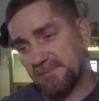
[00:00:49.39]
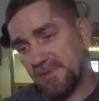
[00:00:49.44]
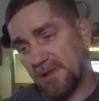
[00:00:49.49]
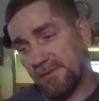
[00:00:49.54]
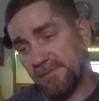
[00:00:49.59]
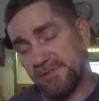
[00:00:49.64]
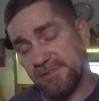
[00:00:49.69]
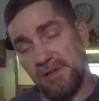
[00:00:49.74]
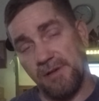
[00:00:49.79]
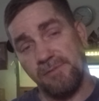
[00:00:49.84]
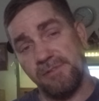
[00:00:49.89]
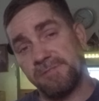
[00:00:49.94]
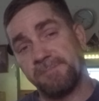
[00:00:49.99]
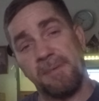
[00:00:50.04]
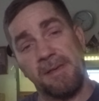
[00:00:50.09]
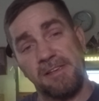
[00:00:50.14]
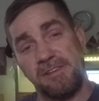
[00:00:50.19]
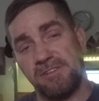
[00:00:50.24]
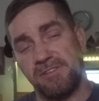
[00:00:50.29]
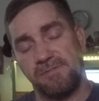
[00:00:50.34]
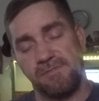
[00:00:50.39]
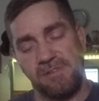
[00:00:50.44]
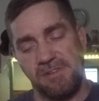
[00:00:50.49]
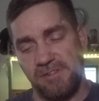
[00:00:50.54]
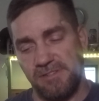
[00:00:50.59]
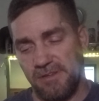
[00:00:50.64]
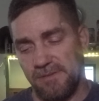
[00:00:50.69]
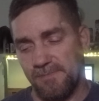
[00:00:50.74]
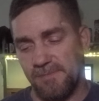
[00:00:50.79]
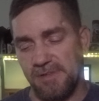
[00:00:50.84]
I was always
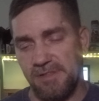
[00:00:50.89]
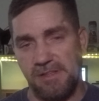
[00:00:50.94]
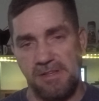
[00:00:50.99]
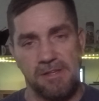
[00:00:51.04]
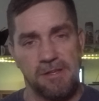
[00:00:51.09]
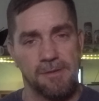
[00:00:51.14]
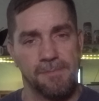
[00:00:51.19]
pestering someone to